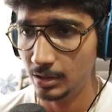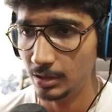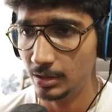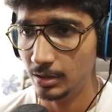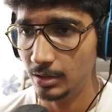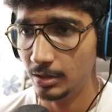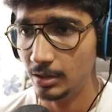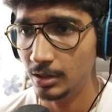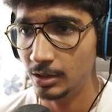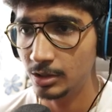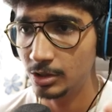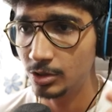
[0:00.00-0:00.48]

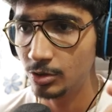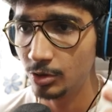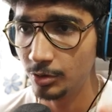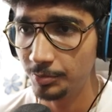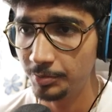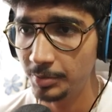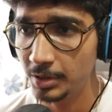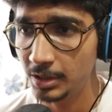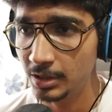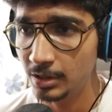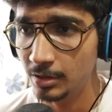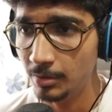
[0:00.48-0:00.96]
It should be
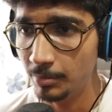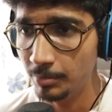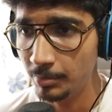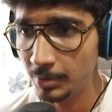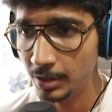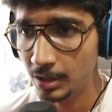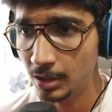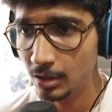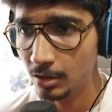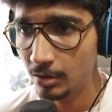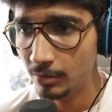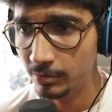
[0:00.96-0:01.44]
in the
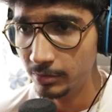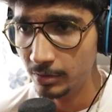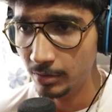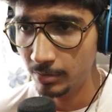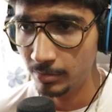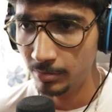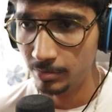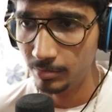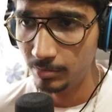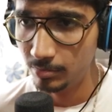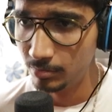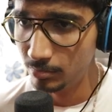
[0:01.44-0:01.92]
middle of the
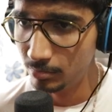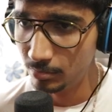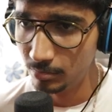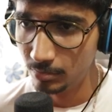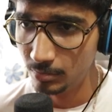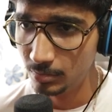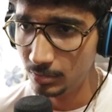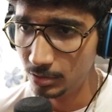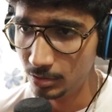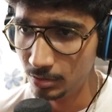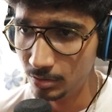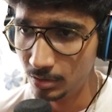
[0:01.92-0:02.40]

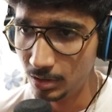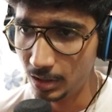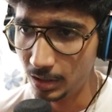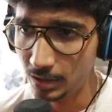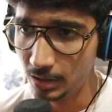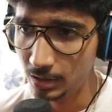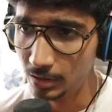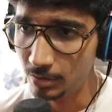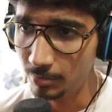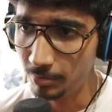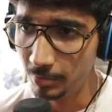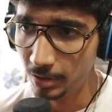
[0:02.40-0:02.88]
like in
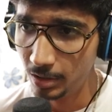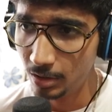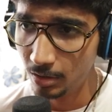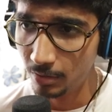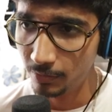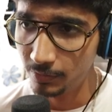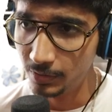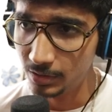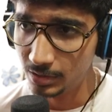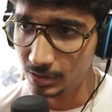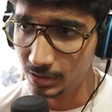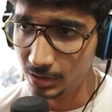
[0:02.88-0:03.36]
the middle of the
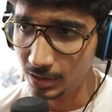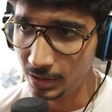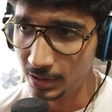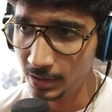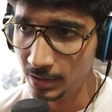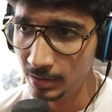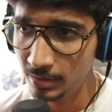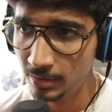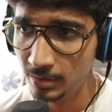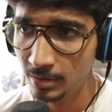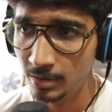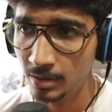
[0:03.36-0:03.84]
screen.